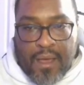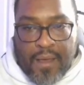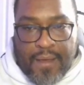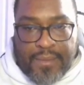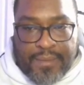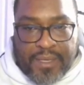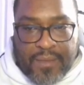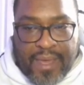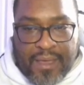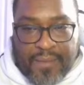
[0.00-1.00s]
Let me
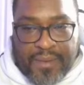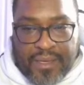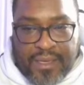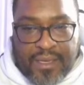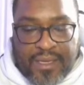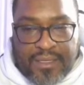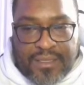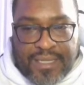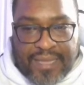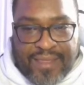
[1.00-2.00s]
get back up
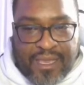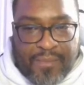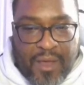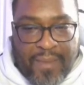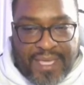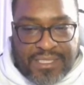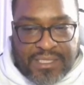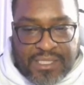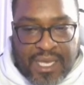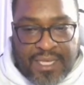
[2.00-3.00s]
here. Now think about
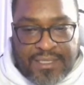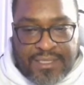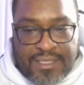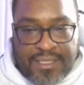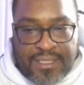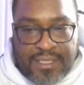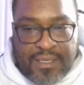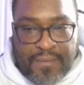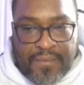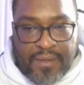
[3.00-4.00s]
Magic Johnson.